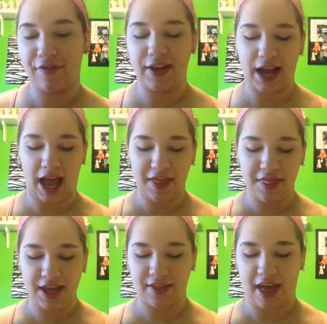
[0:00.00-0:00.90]
and I
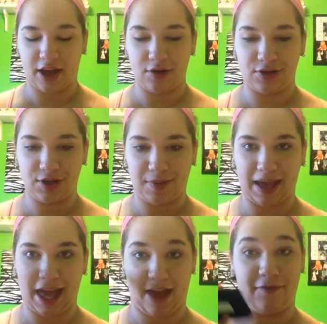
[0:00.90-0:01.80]
think that goes to my
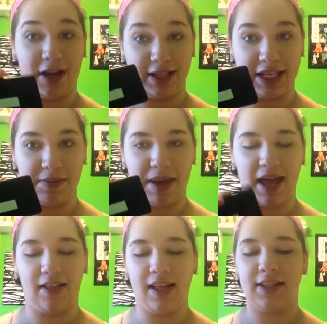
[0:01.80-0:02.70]
Kat Von D
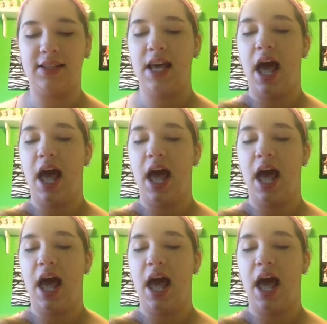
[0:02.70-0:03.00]
palettes.